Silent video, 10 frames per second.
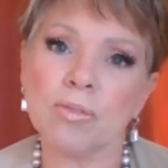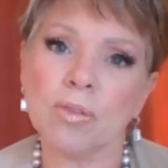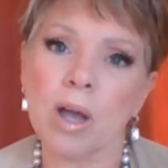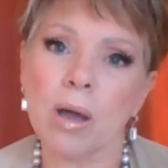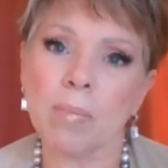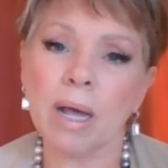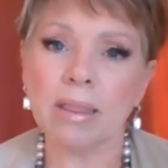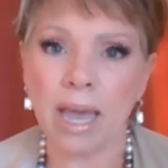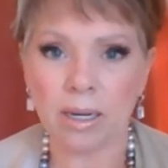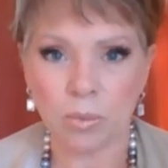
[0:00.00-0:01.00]
from a
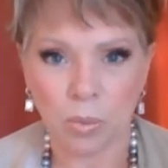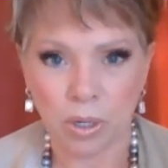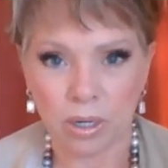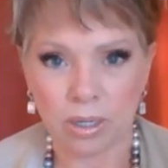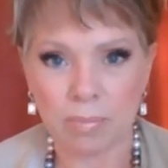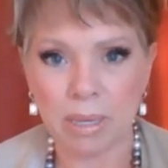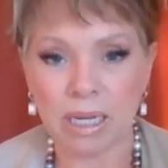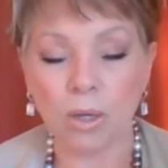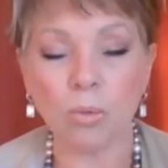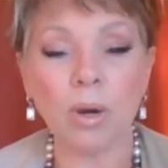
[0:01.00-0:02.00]
Latin word
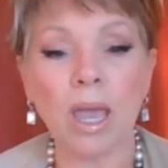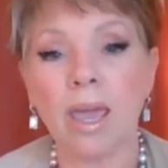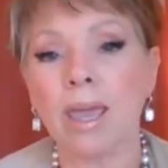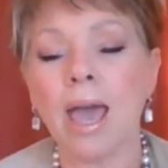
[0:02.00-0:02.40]
meaning ray,